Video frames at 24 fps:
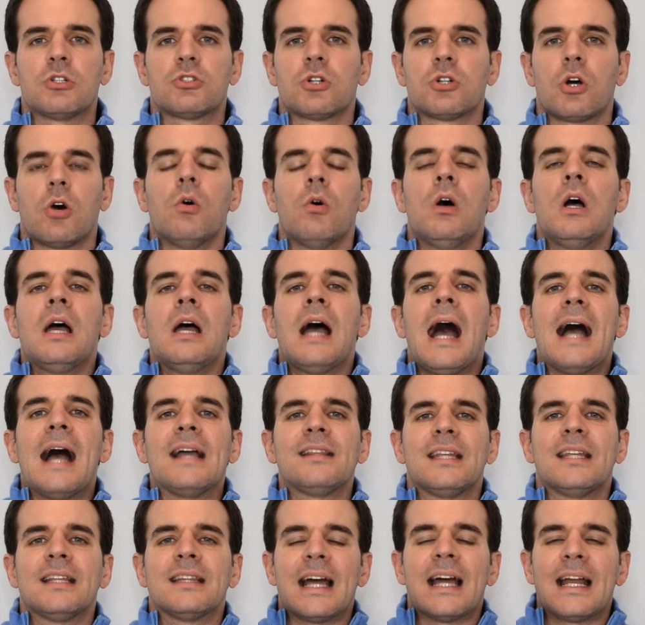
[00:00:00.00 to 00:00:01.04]
So I
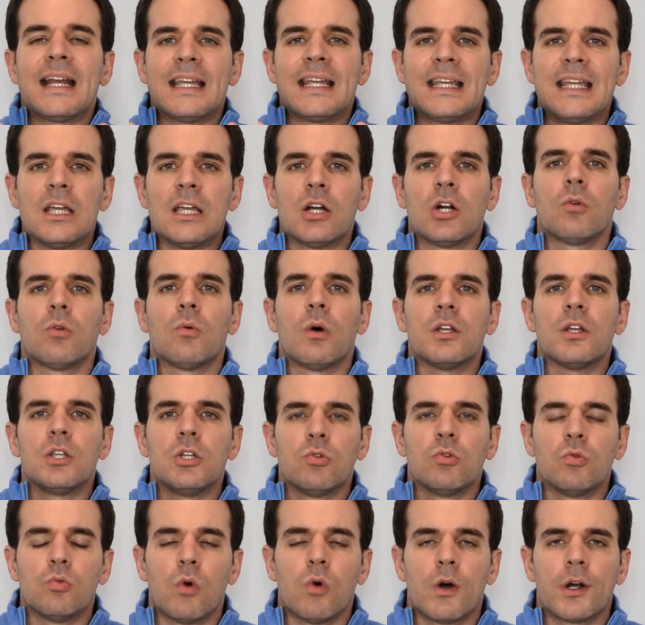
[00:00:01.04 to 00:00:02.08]
think that here what you
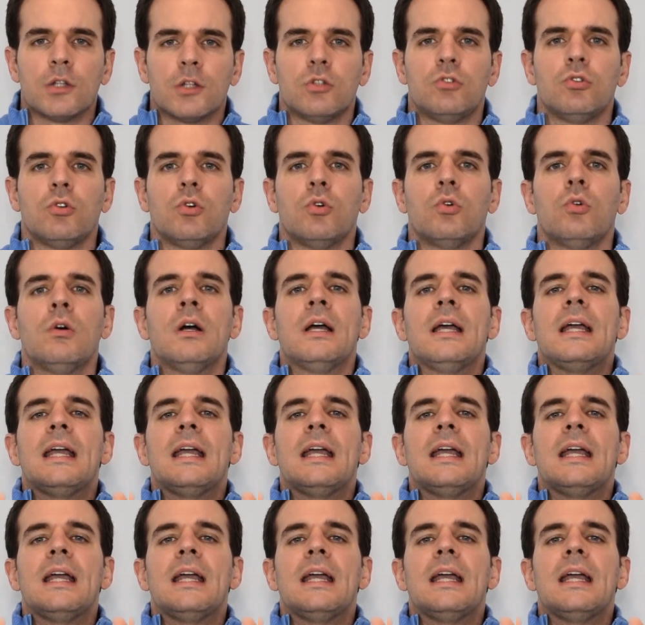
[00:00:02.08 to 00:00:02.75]
want to do